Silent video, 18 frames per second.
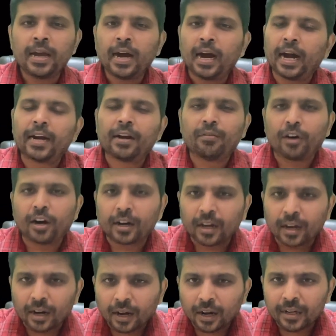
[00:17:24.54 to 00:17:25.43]
And what
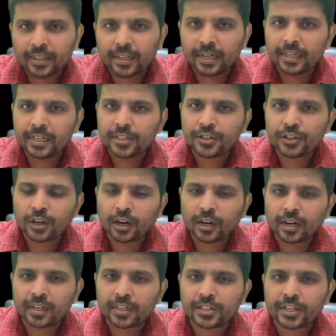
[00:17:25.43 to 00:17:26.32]
are all the
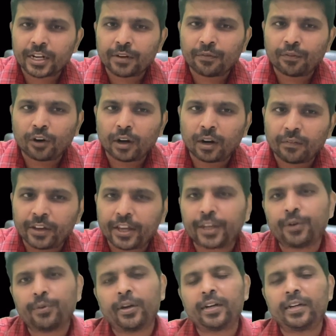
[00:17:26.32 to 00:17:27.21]
disorders
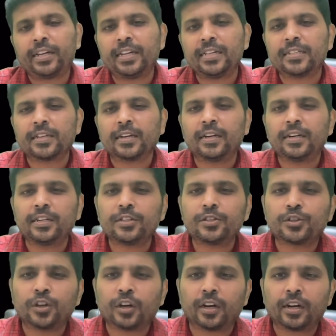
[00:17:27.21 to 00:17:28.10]
involving your T cell
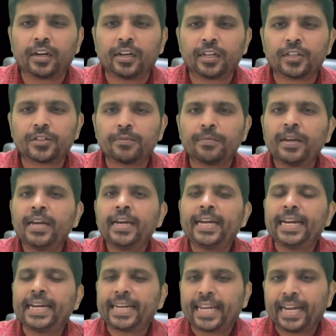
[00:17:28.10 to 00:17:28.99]
disorders?
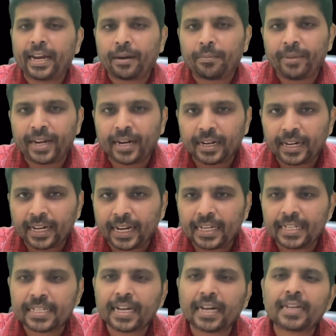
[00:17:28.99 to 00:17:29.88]
It can be a
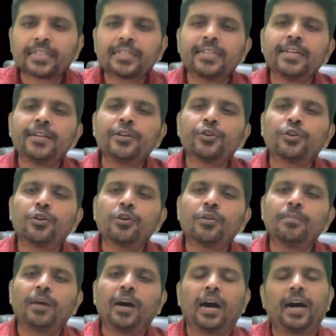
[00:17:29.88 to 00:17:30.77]
Diger
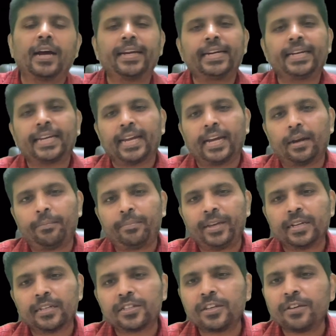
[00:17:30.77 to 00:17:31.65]
syndrome or it can
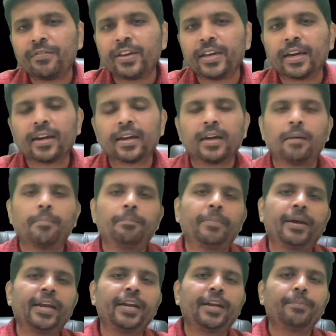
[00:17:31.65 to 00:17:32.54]
be a severe
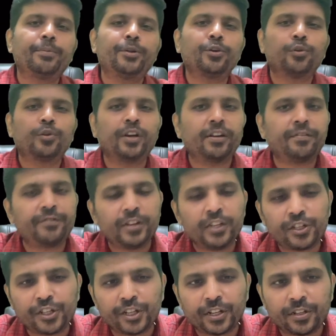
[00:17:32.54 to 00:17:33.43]
combined
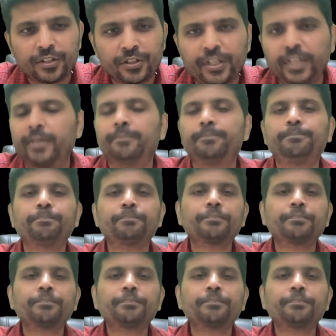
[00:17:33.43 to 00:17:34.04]
immunodeficiency.